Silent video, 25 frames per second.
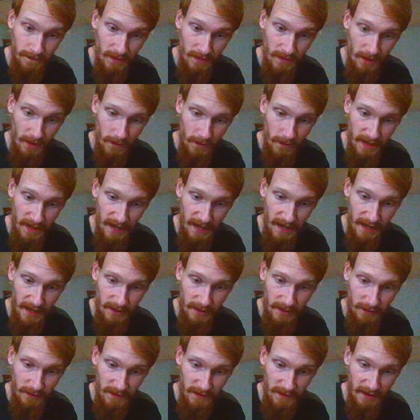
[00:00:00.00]
We had
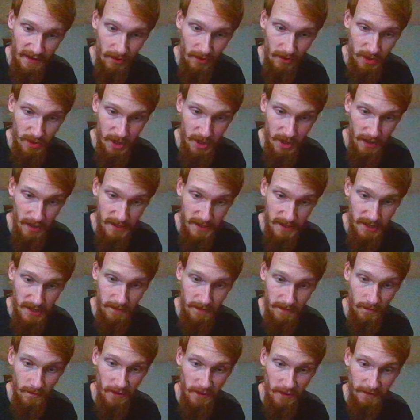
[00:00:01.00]
Theo Johnson
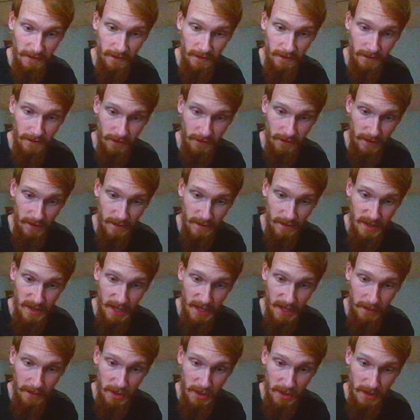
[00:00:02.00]
with 3
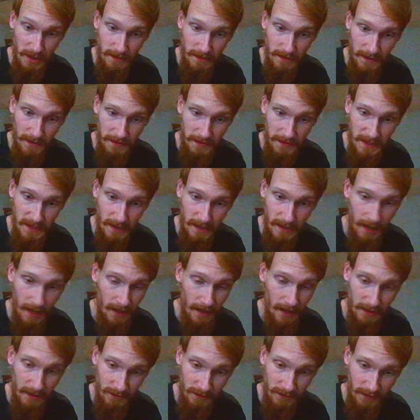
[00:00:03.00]
receptions,
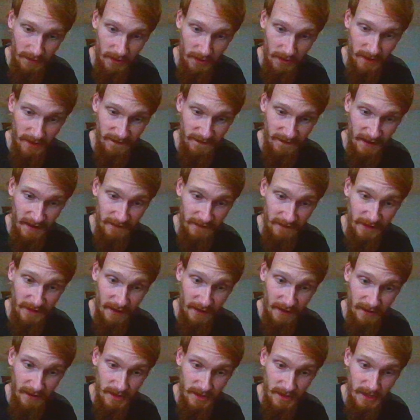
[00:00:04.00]
35
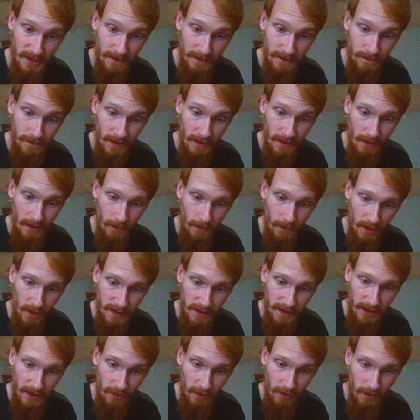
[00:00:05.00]
yards.
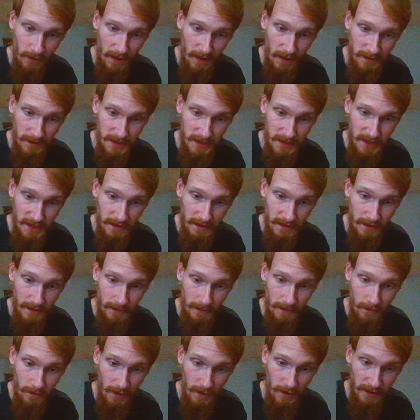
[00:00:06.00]
Wan'Dale Robinson
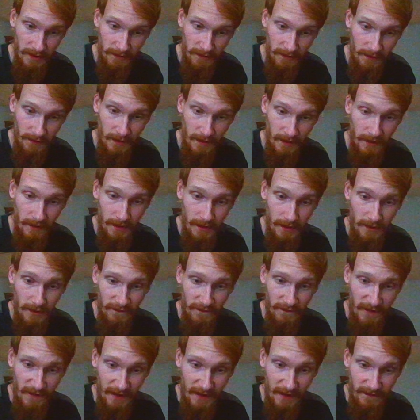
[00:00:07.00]
with
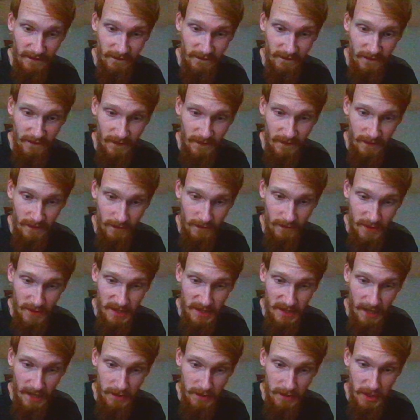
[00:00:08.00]
5
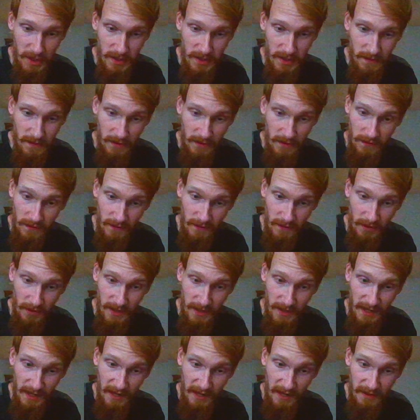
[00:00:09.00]
receptions for 30
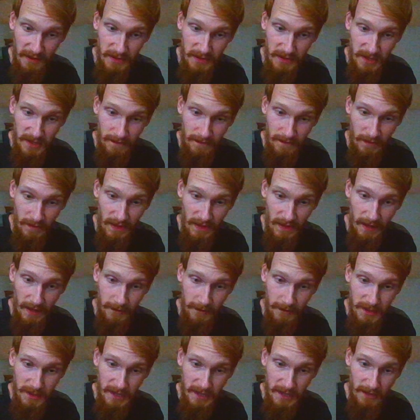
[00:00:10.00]
yards. Devin
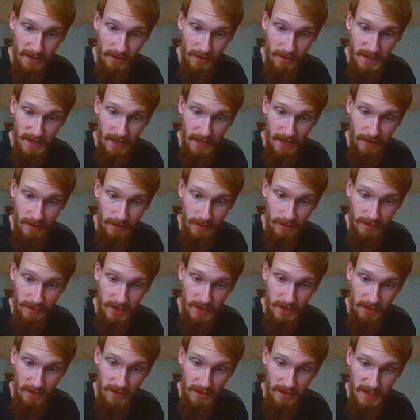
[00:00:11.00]
Singletary with 2
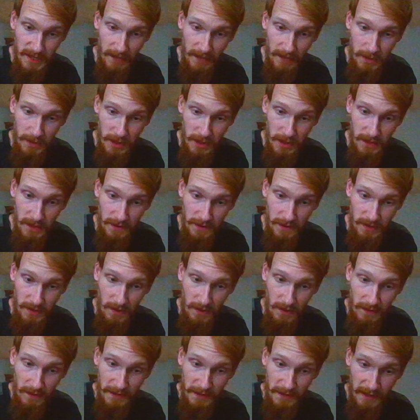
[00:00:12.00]
receptions for
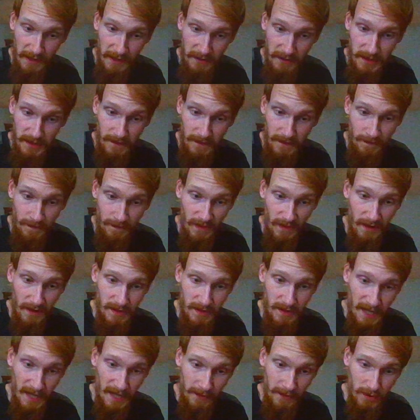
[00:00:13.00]
12 yards.
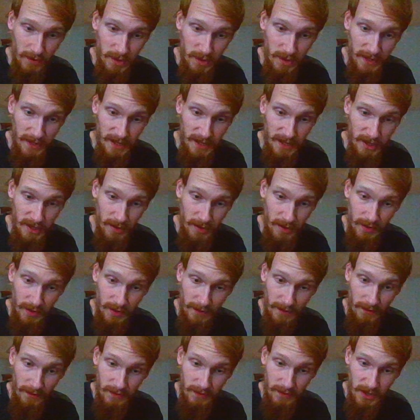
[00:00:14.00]
Tyrone Tracy Jr.
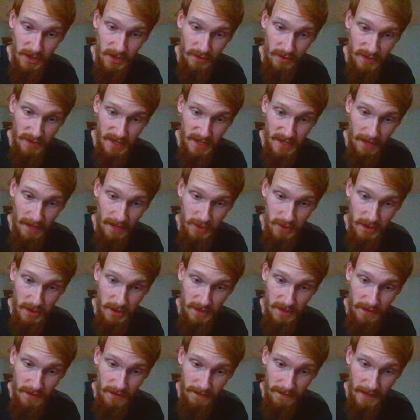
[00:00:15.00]
with 2 receptions for
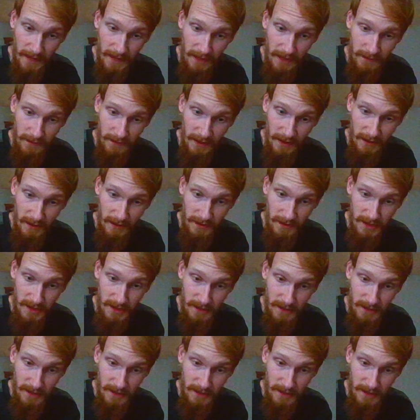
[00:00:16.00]
5 yards.